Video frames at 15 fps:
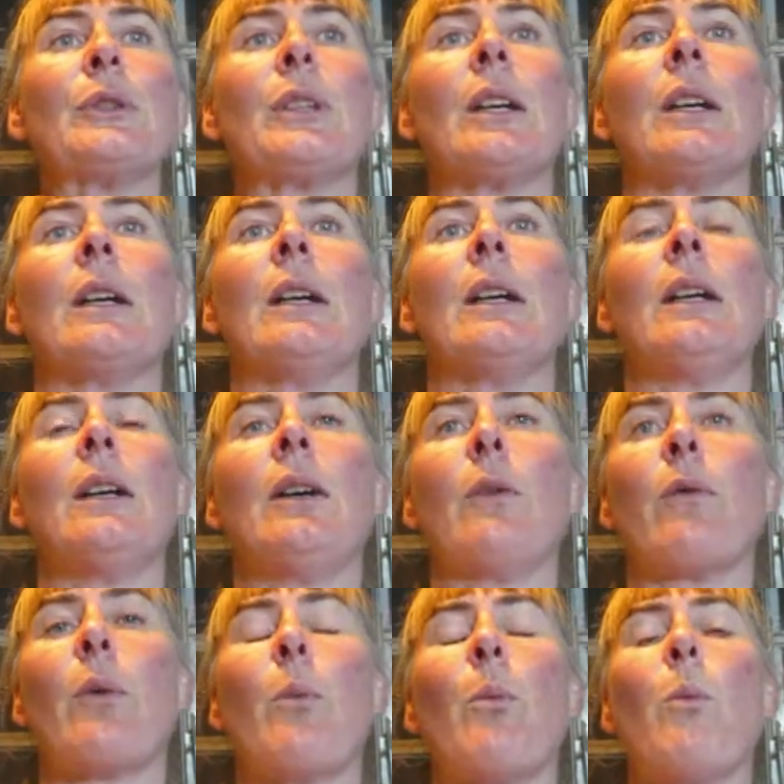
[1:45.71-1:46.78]
So
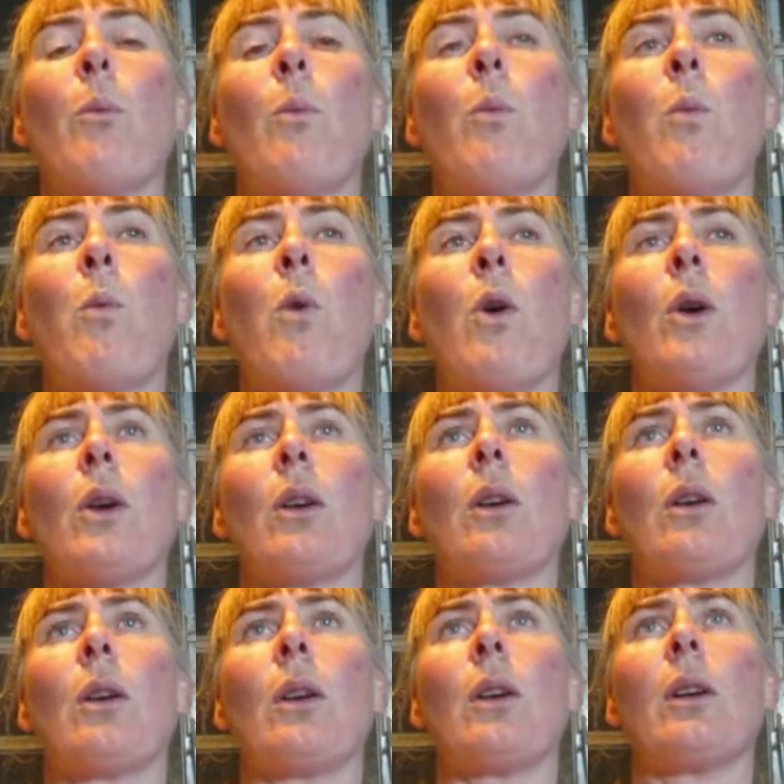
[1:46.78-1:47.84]
from what
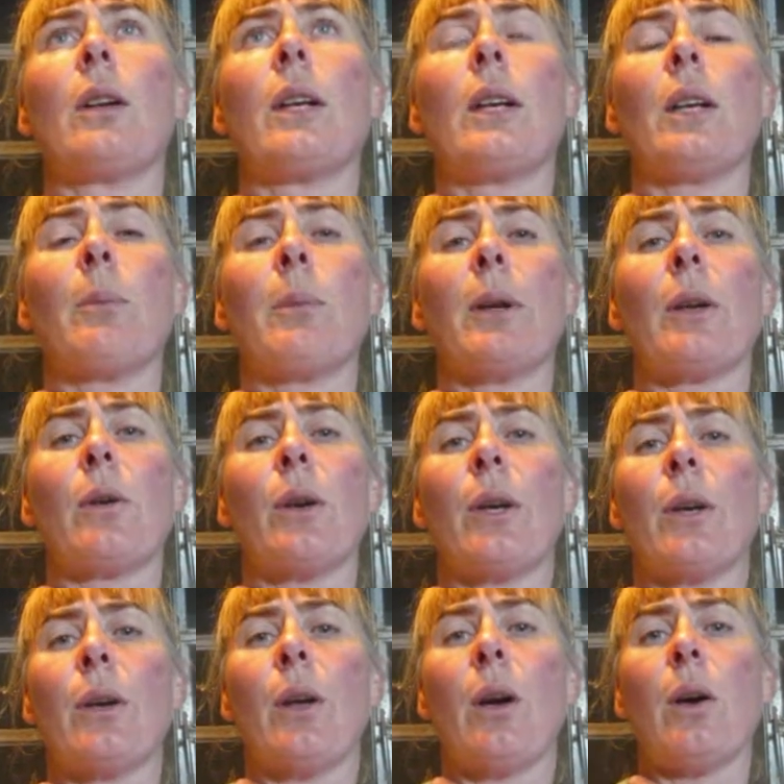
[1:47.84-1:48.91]
little bit
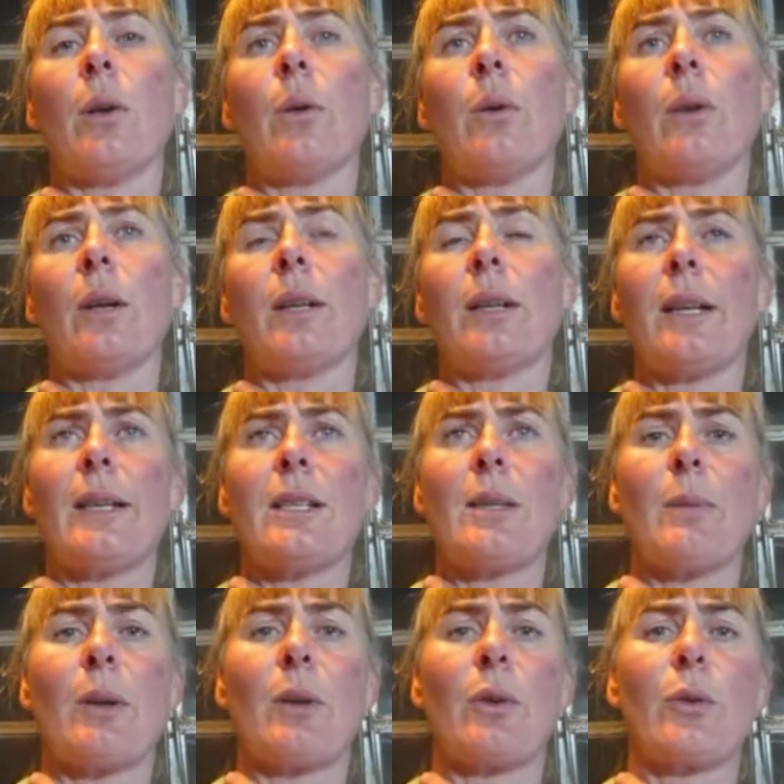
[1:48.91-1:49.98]
I know, it
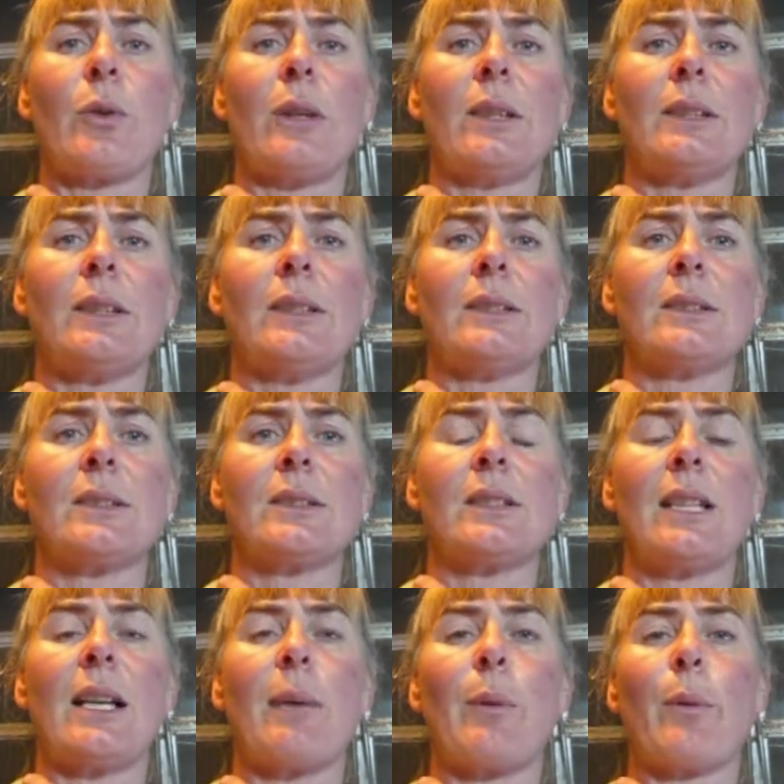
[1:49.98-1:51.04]
takes about 3 years to
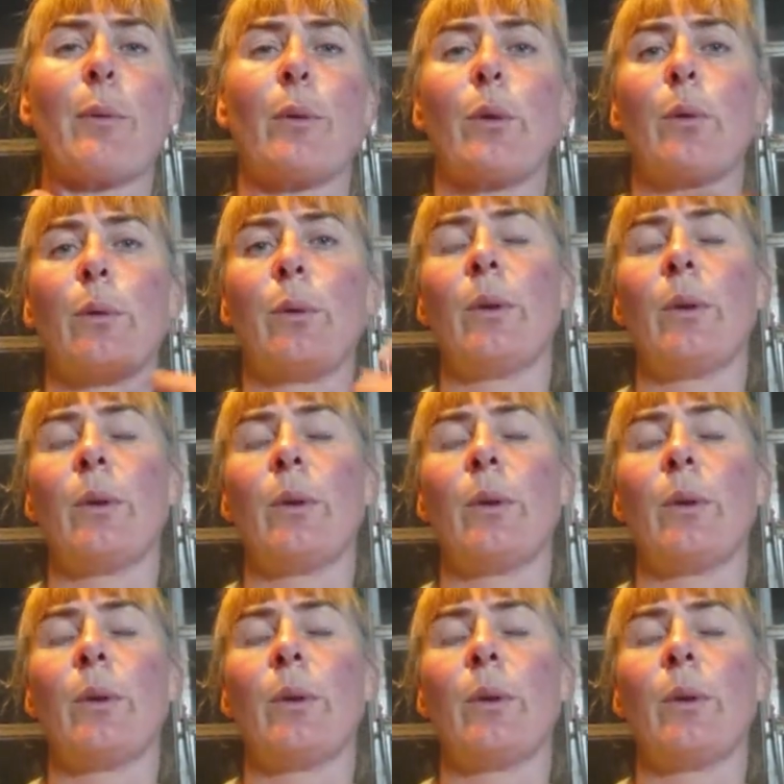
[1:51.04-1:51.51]
set up the fruit.